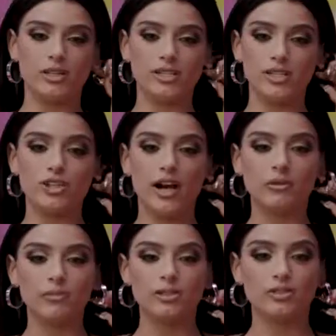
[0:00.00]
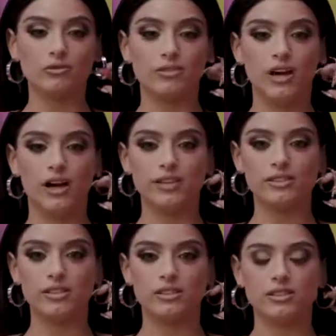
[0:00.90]
because I try to be so
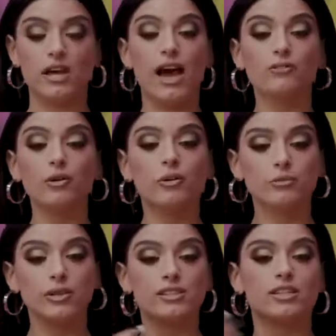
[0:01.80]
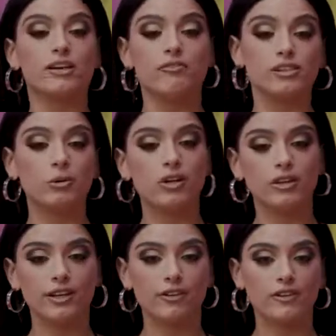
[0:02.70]
nice to everyone, because if it's put
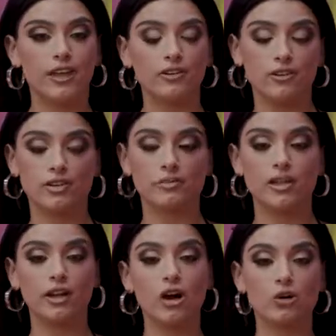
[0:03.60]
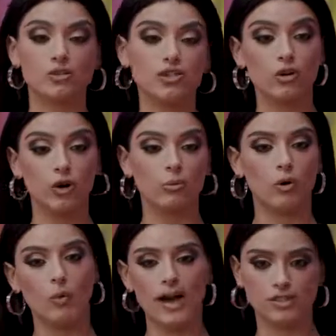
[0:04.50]
on the internet, they're going to be like, oh,
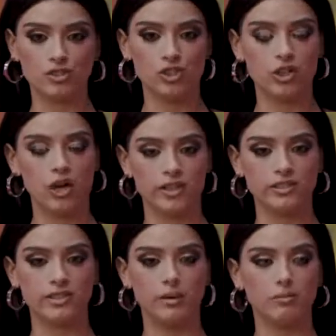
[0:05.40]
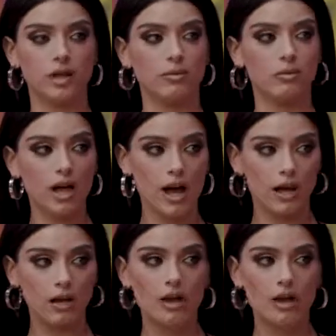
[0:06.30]
horrible. Why isn't she talking to them? Blah, blah, blah.